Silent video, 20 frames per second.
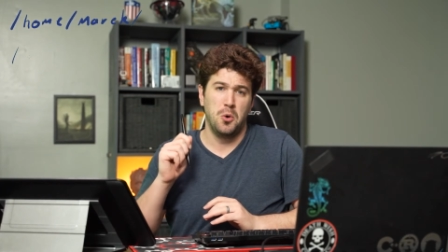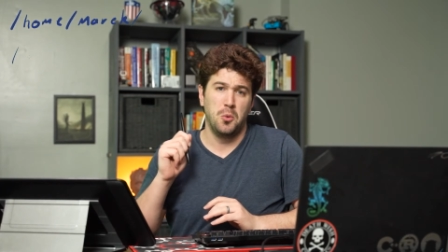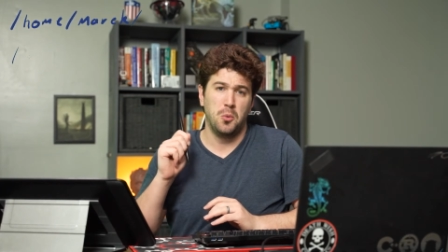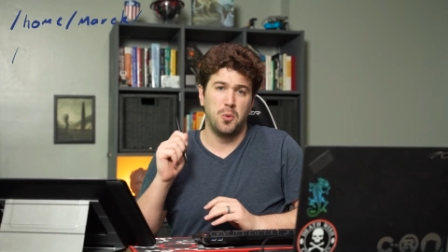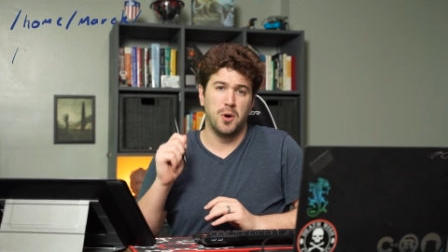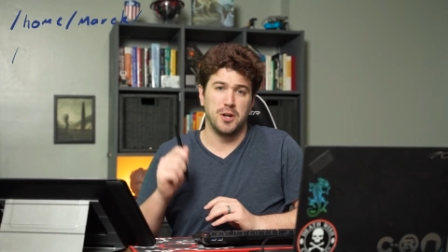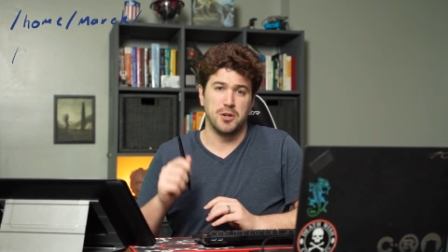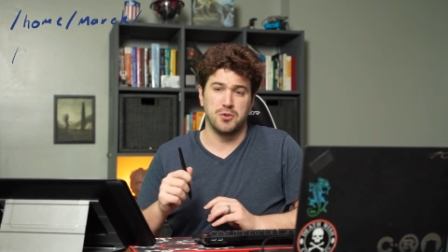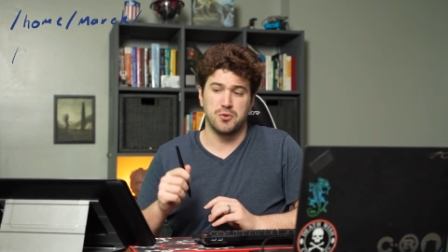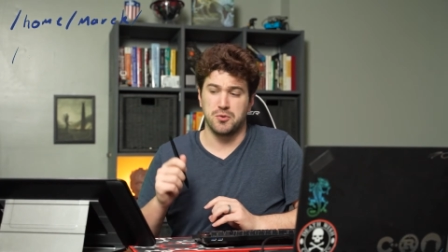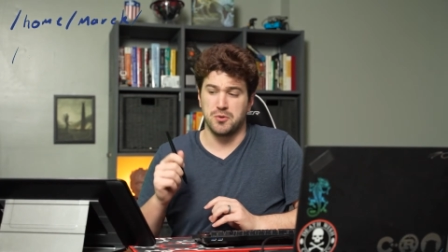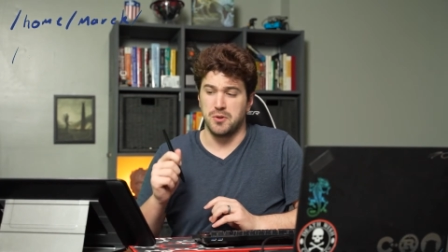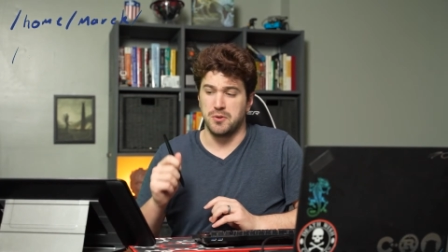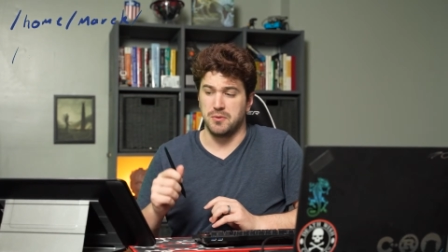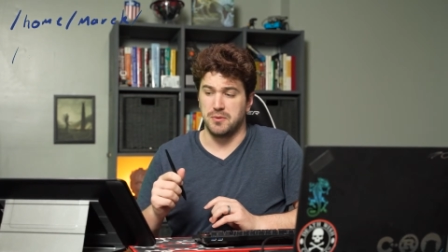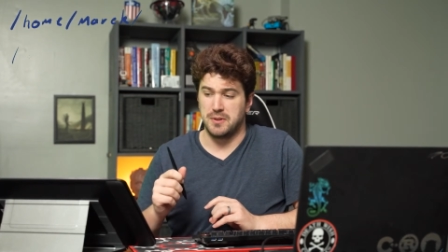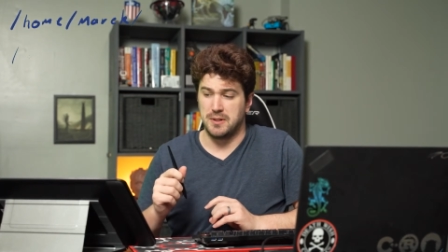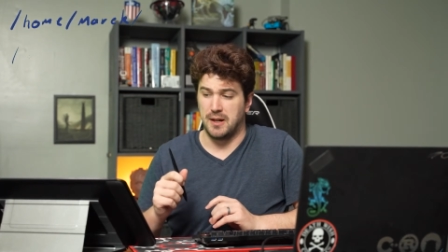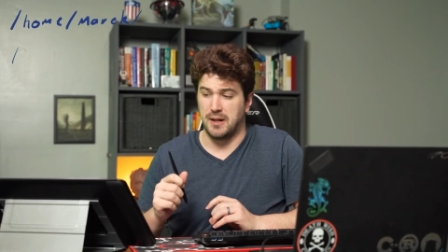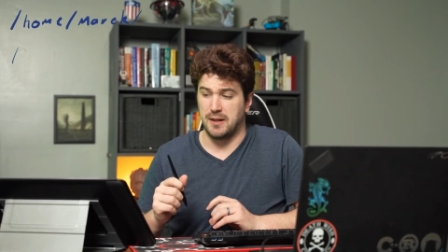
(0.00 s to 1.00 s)
What
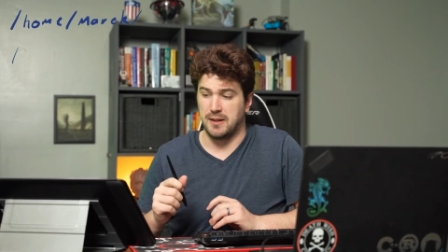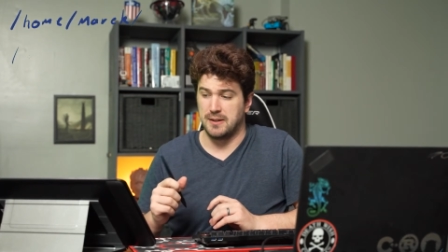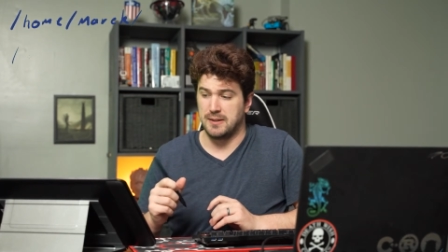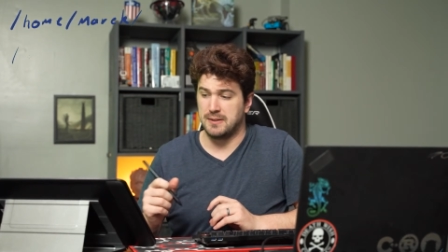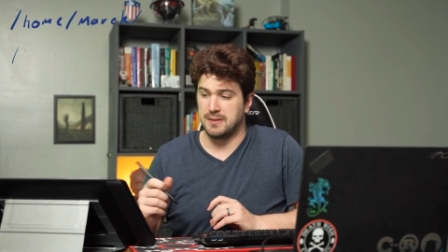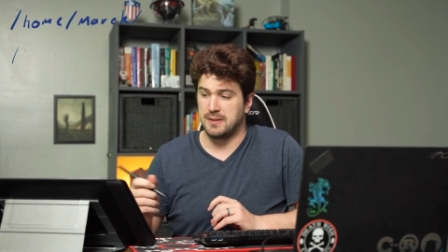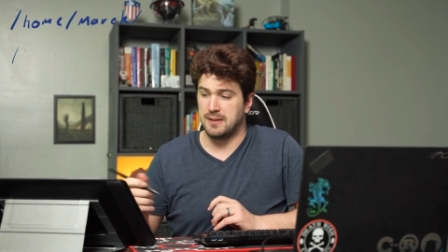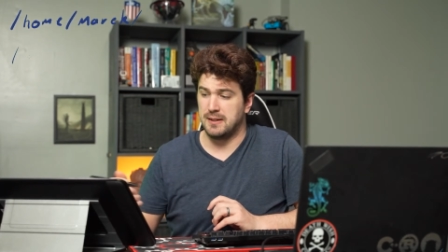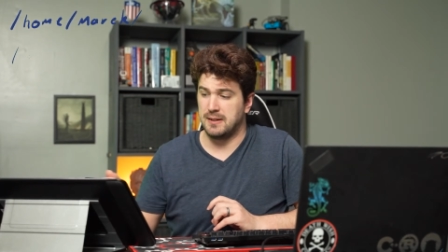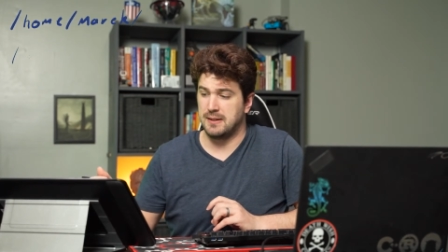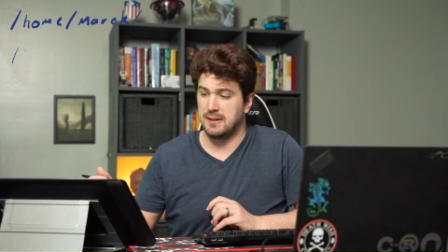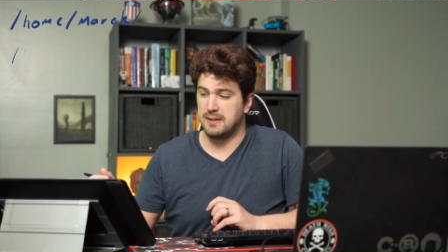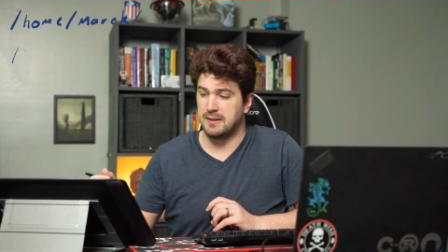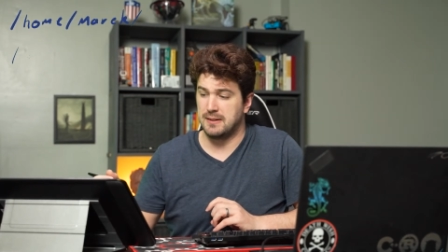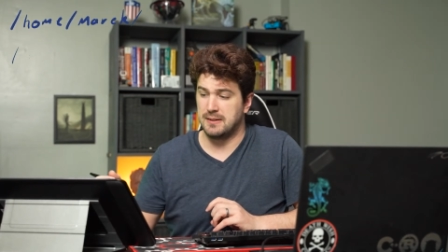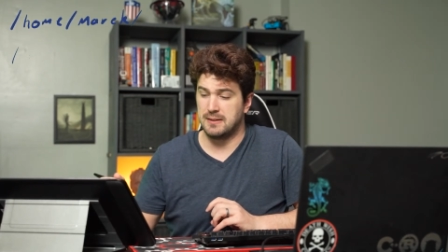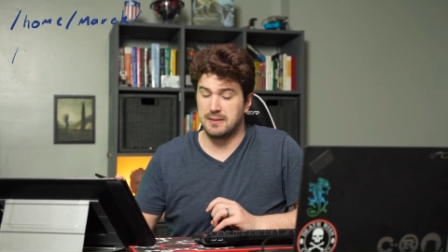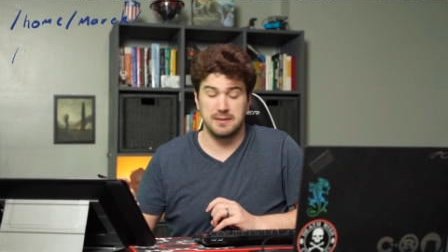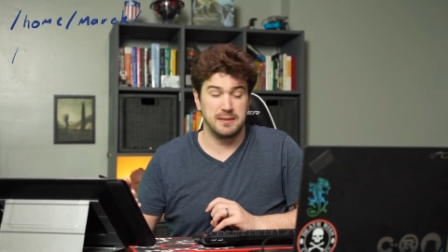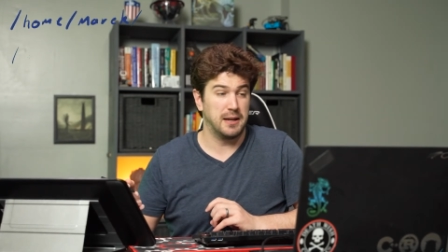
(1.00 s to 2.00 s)
chroot does
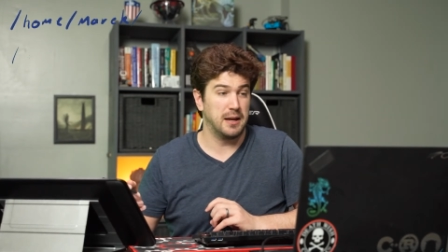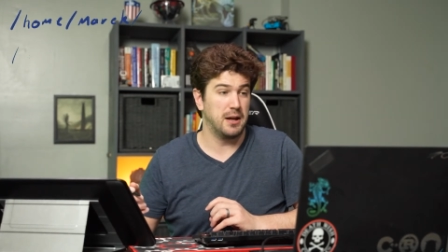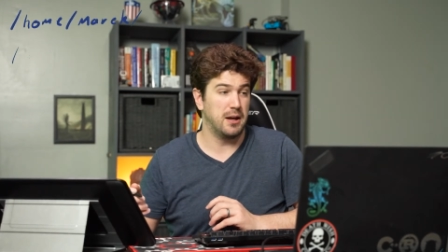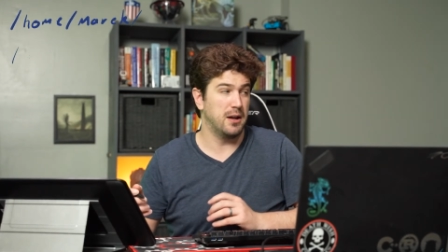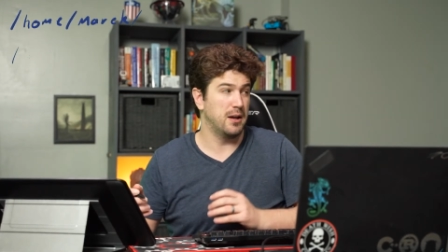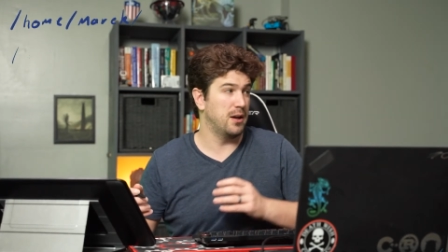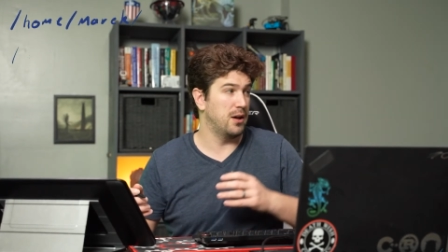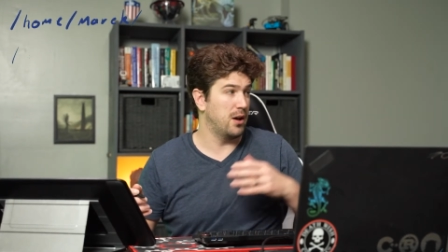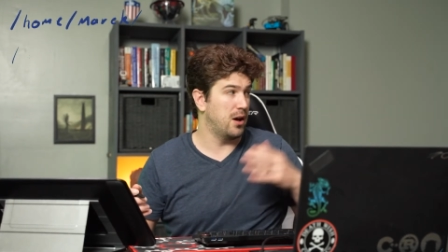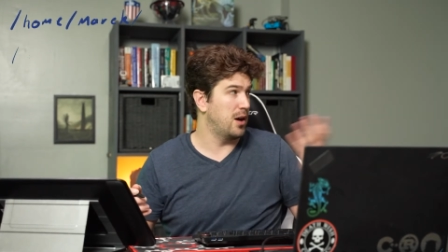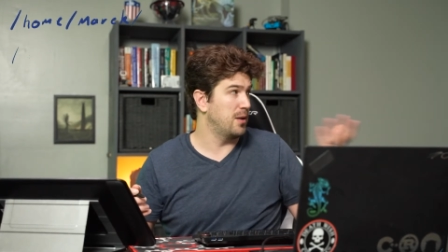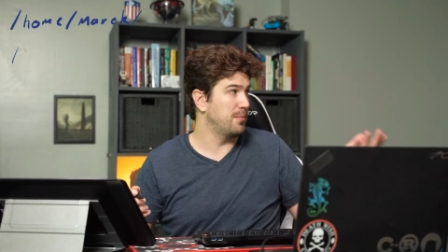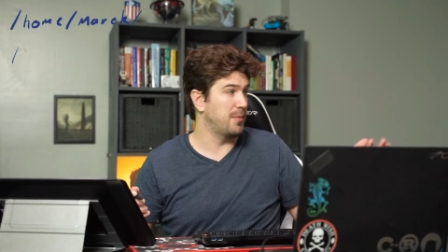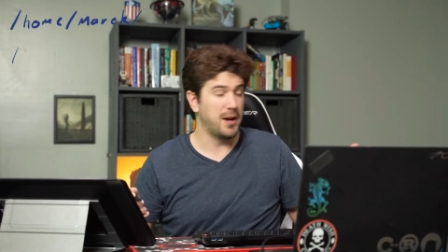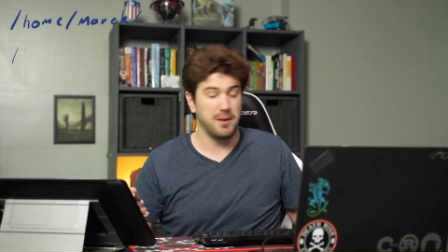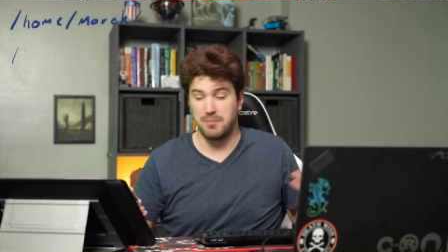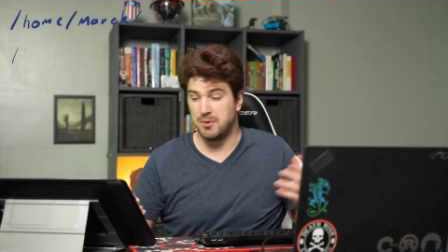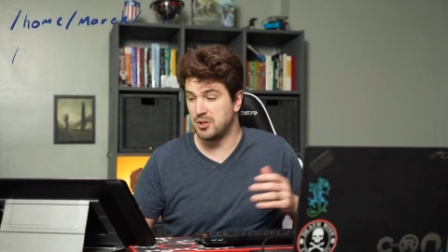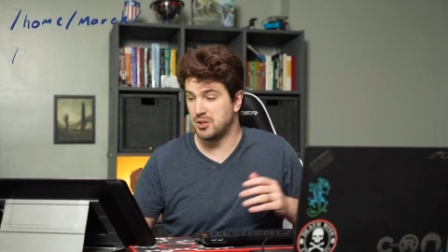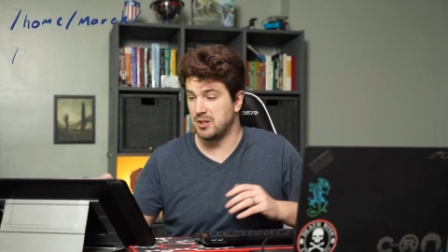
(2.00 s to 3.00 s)
is uh, on
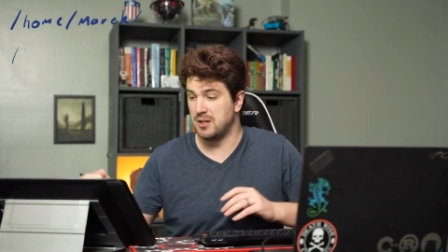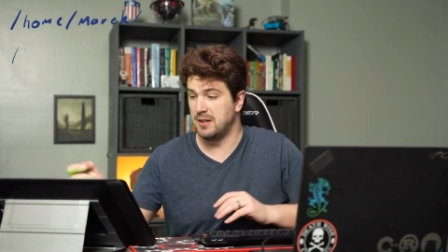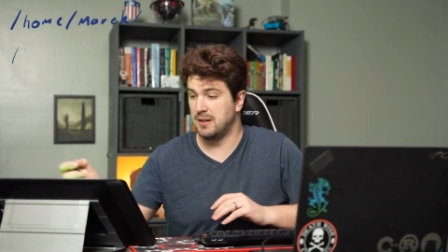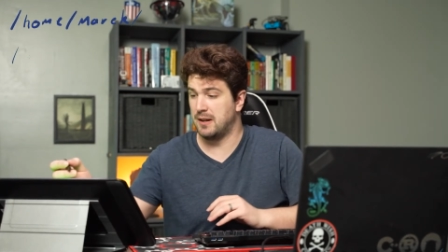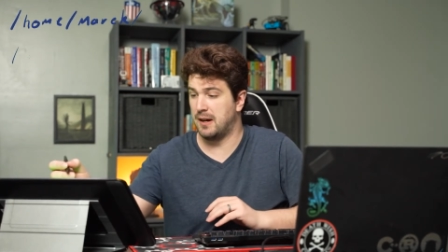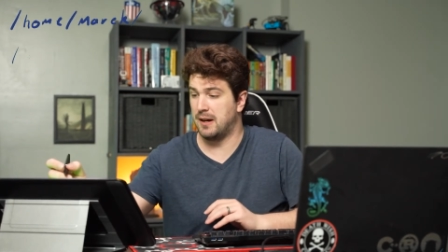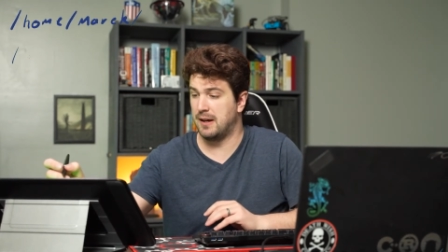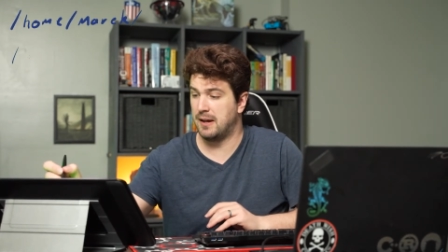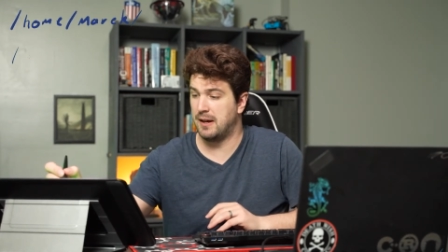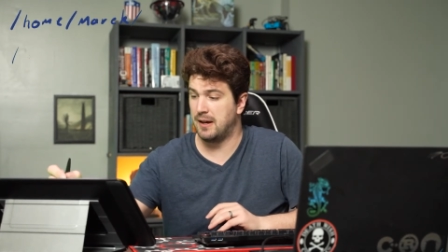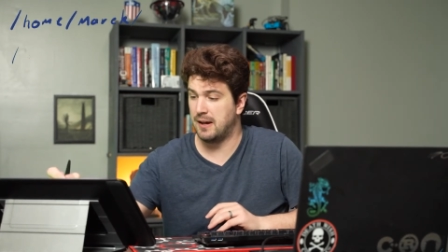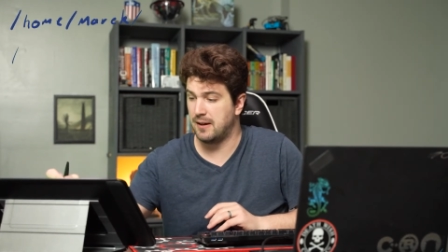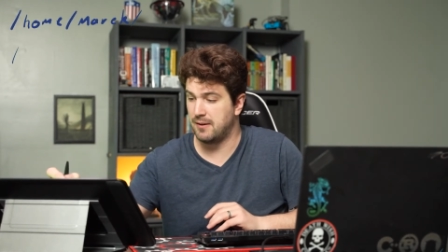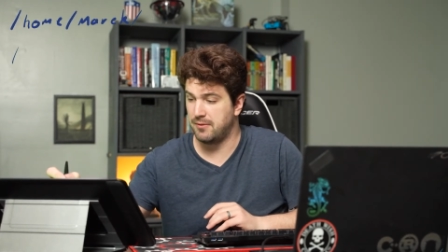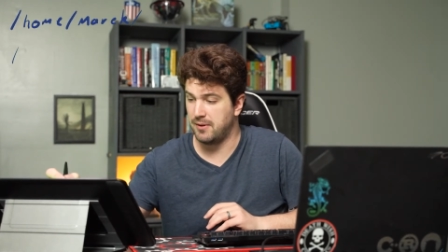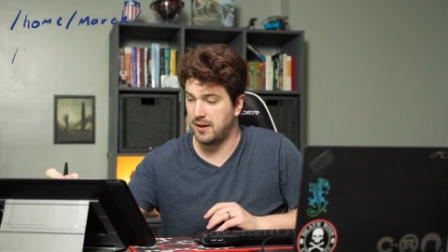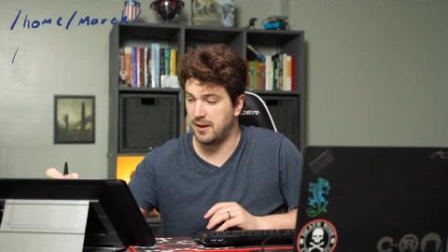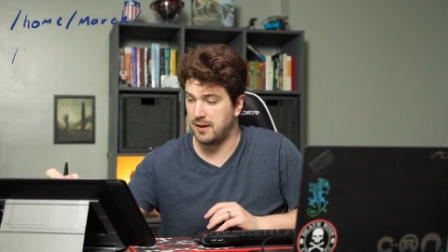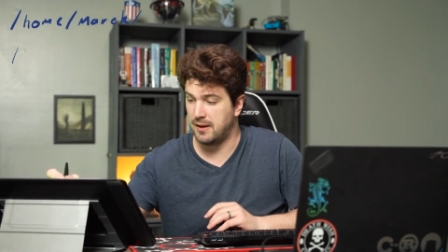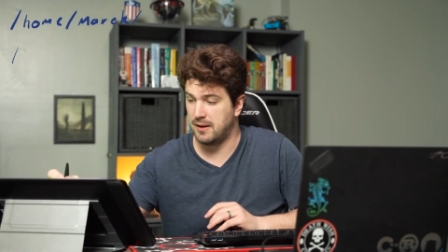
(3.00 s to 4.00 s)
my machine, I
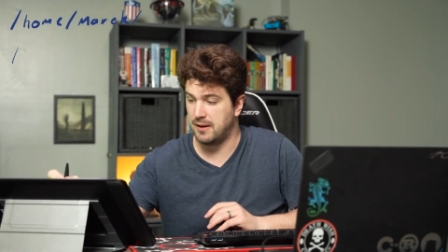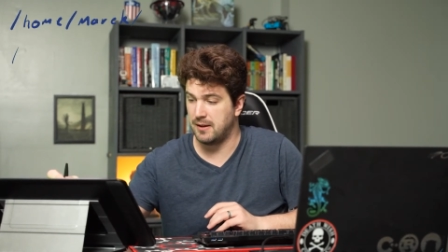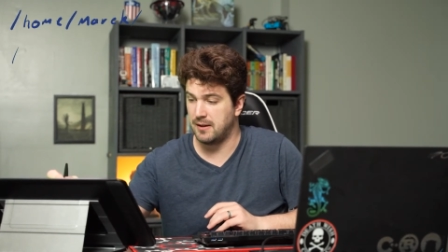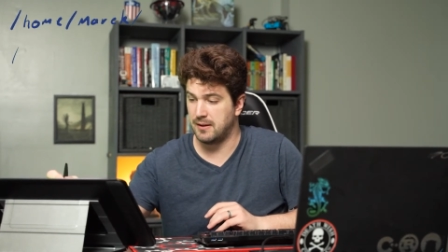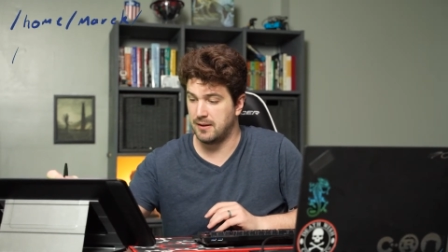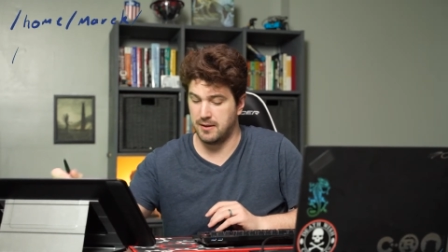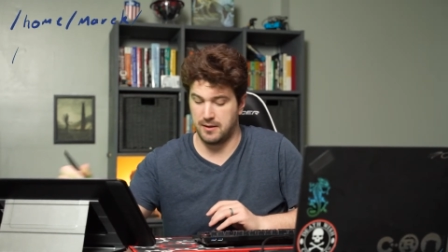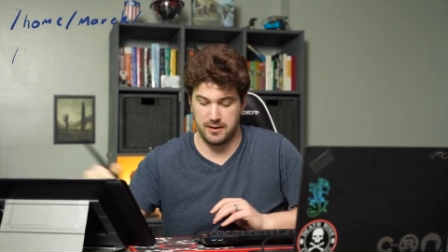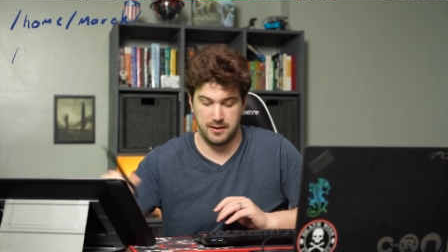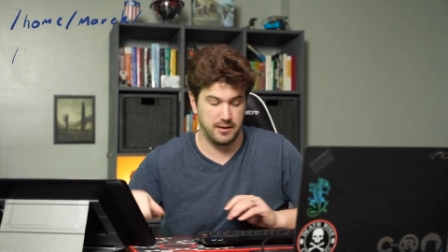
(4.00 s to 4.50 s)
have a